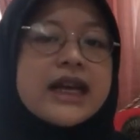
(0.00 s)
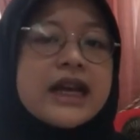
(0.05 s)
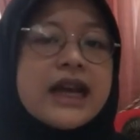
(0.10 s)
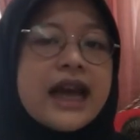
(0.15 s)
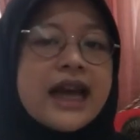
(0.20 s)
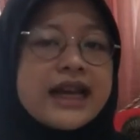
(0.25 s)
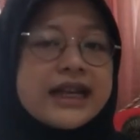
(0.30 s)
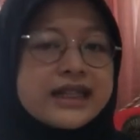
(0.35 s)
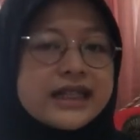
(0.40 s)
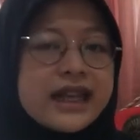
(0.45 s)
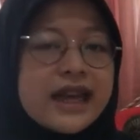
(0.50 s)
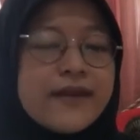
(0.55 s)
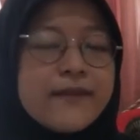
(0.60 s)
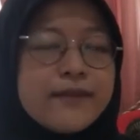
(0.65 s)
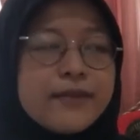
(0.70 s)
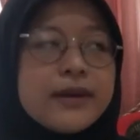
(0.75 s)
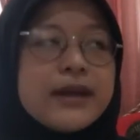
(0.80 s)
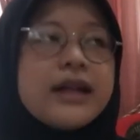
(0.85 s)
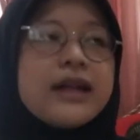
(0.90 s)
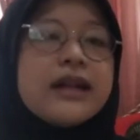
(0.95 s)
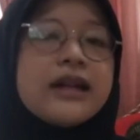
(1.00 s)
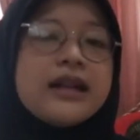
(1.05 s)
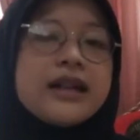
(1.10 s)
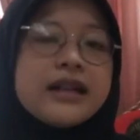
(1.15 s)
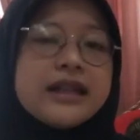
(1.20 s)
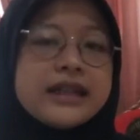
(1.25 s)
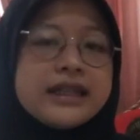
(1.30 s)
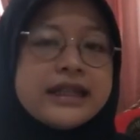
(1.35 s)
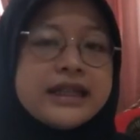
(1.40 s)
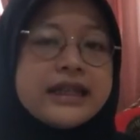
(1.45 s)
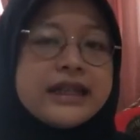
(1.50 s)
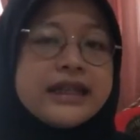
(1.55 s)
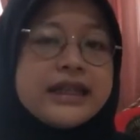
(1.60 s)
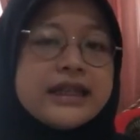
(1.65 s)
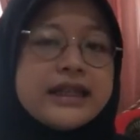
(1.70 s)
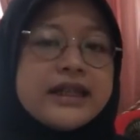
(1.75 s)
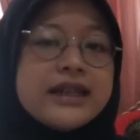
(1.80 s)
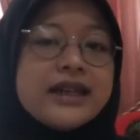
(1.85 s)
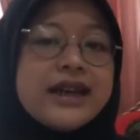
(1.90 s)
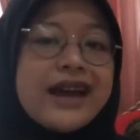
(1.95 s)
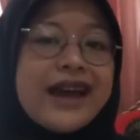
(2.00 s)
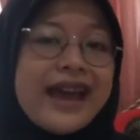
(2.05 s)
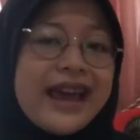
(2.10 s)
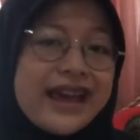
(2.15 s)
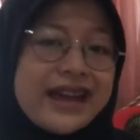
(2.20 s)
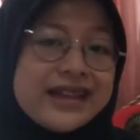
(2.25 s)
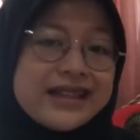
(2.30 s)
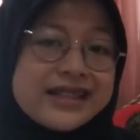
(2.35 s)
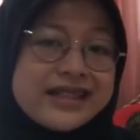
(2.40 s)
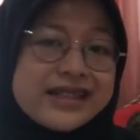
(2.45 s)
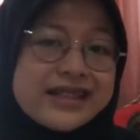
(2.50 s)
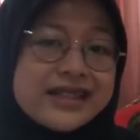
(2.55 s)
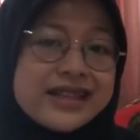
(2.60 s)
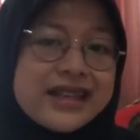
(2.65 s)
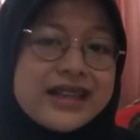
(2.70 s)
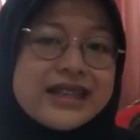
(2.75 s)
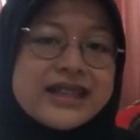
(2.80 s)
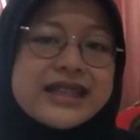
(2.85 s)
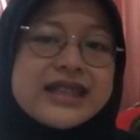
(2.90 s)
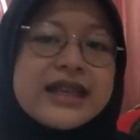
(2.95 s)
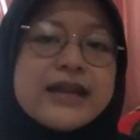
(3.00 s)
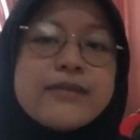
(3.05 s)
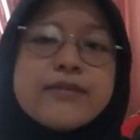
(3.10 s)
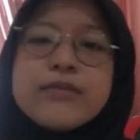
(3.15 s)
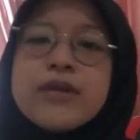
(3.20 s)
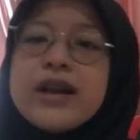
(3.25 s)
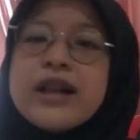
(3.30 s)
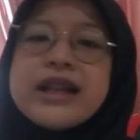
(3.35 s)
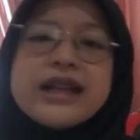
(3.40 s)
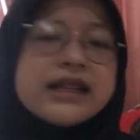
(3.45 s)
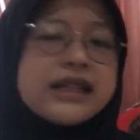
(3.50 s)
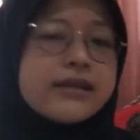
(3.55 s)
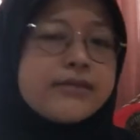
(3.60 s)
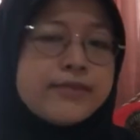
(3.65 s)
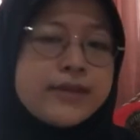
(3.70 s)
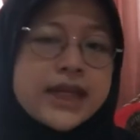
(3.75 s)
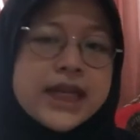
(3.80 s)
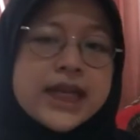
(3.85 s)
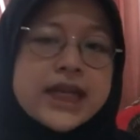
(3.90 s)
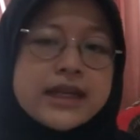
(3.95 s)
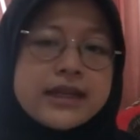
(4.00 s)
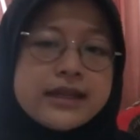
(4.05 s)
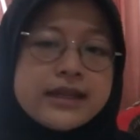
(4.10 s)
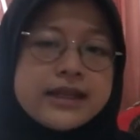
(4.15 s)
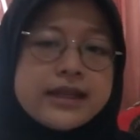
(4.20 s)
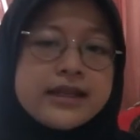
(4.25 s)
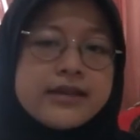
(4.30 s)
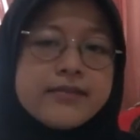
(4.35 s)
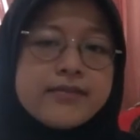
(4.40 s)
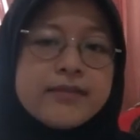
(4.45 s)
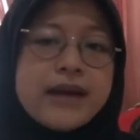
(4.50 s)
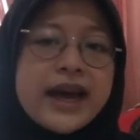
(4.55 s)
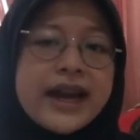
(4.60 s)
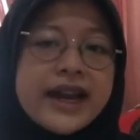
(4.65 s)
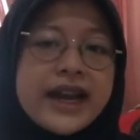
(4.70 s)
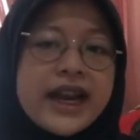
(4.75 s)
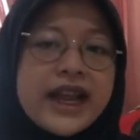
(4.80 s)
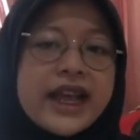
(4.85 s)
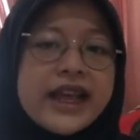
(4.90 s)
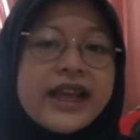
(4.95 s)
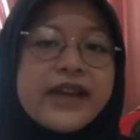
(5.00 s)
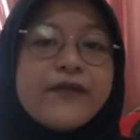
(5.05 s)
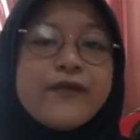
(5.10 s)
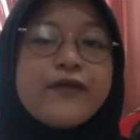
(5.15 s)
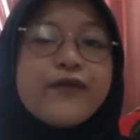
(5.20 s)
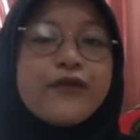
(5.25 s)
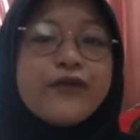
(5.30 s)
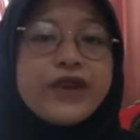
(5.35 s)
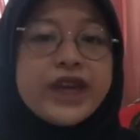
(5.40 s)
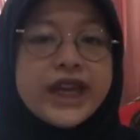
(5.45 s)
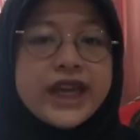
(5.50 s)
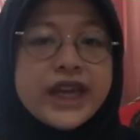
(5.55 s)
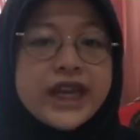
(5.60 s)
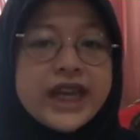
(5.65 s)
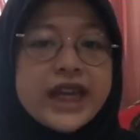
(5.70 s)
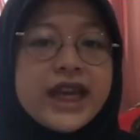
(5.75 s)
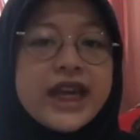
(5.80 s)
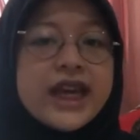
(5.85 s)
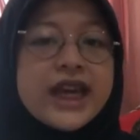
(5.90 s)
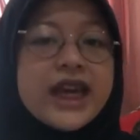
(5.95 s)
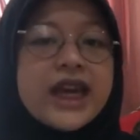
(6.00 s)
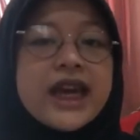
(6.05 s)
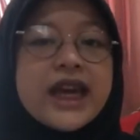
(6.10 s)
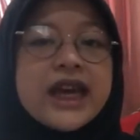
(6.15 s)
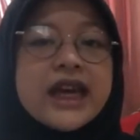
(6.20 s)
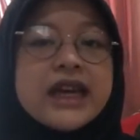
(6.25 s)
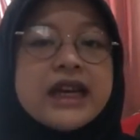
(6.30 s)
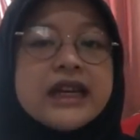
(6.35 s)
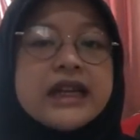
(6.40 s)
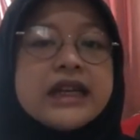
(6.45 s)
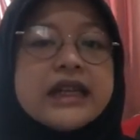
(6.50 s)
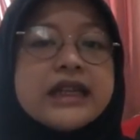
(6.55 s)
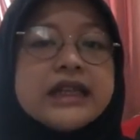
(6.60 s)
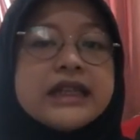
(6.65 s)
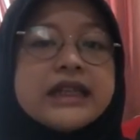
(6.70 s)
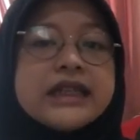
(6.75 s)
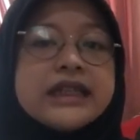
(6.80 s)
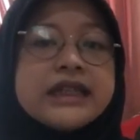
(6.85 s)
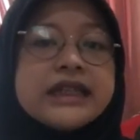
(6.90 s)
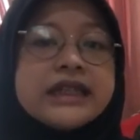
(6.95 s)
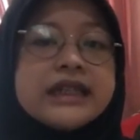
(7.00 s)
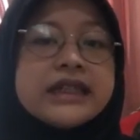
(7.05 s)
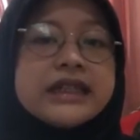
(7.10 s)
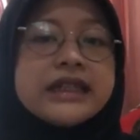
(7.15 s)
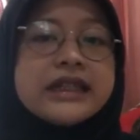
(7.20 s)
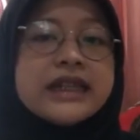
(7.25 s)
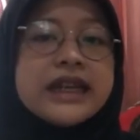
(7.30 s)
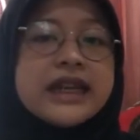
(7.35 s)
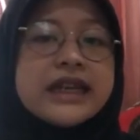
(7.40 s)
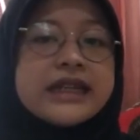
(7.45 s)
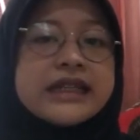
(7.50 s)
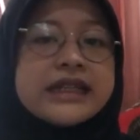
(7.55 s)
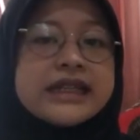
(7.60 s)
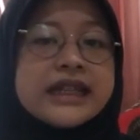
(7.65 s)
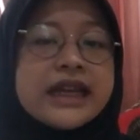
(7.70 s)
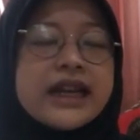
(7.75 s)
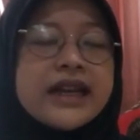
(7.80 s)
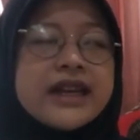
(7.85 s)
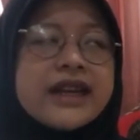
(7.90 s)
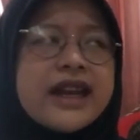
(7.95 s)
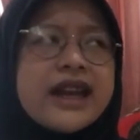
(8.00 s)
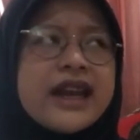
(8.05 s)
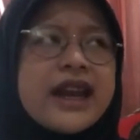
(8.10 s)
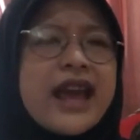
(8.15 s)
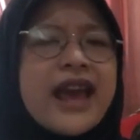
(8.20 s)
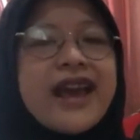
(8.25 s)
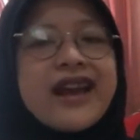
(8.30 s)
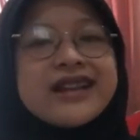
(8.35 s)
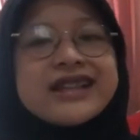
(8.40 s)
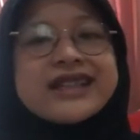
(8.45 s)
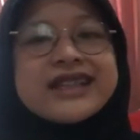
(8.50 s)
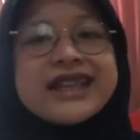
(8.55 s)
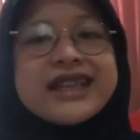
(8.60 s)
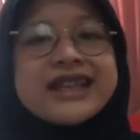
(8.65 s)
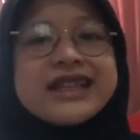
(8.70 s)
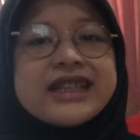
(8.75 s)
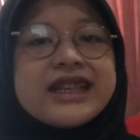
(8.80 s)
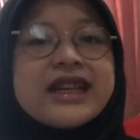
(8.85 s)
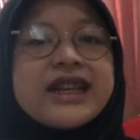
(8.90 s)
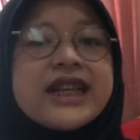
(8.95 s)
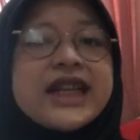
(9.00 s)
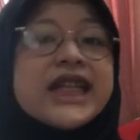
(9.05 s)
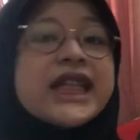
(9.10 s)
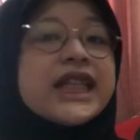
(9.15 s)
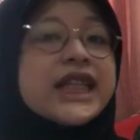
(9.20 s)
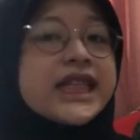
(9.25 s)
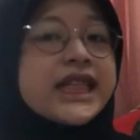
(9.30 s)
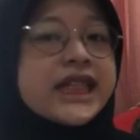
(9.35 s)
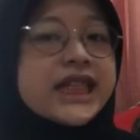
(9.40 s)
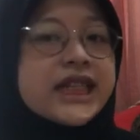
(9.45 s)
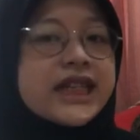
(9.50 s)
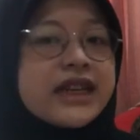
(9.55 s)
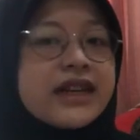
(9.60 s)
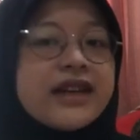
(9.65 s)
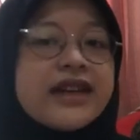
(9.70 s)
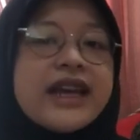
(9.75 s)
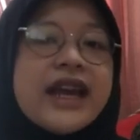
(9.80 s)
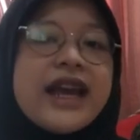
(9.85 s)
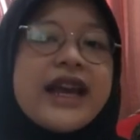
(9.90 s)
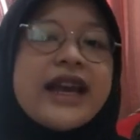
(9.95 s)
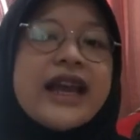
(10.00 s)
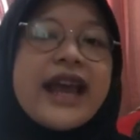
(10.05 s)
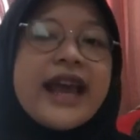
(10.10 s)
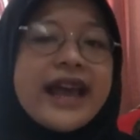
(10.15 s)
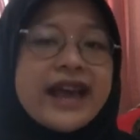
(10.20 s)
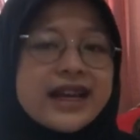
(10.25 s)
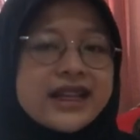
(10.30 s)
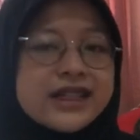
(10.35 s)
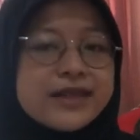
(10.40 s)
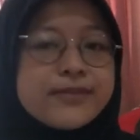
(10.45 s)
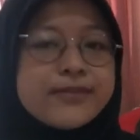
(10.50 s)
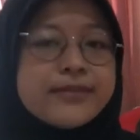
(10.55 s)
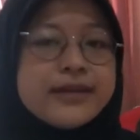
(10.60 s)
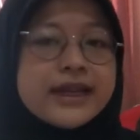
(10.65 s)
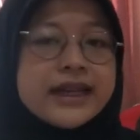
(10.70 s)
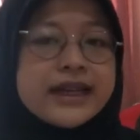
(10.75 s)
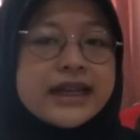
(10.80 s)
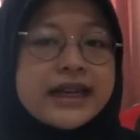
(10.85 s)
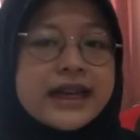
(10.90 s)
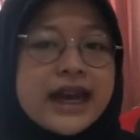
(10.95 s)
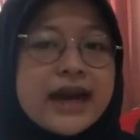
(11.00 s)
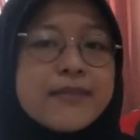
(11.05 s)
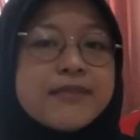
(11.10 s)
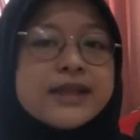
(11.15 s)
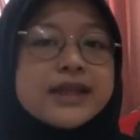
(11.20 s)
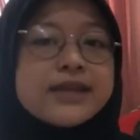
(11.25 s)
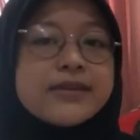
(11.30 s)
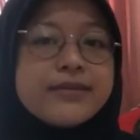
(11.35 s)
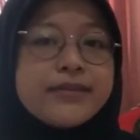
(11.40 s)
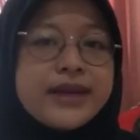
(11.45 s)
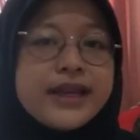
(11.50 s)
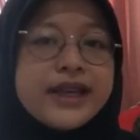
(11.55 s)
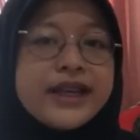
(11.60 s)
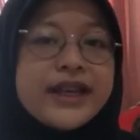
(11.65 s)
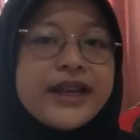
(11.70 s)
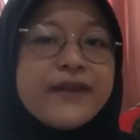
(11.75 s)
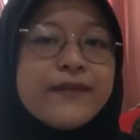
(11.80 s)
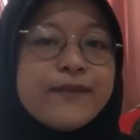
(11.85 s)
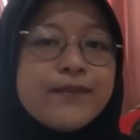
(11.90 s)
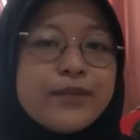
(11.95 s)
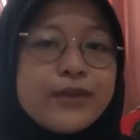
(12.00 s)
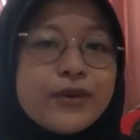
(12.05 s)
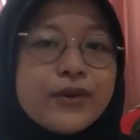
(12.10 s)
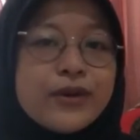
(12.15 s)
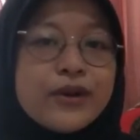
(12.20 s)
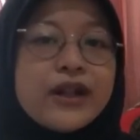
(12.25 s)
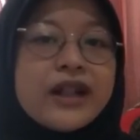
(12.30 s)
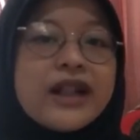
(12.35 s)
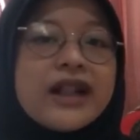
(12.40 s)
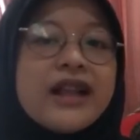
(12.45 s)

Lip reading: Example, the X symbol is meaningless, but if we then state that X is an integer, then X becomes meaningful,